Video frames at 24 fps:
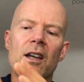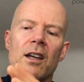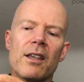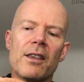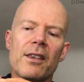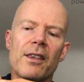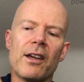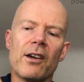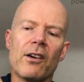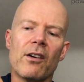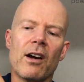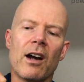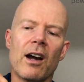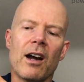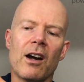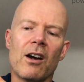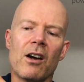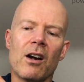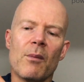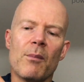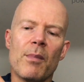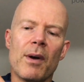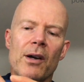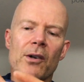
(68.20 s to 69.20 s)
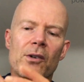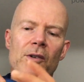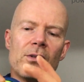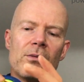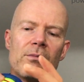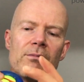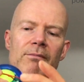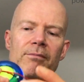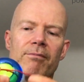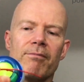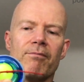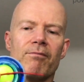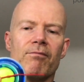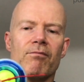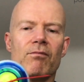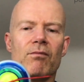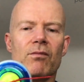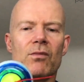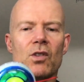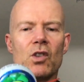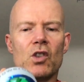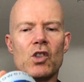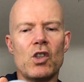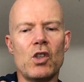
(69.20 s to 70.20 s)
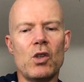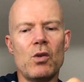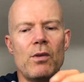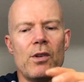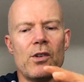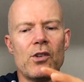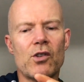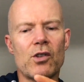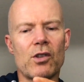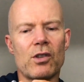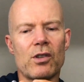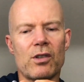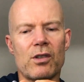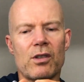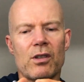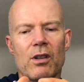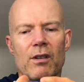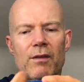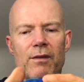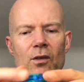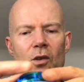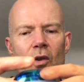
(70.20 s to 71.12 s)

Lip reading: there are about 2 inches of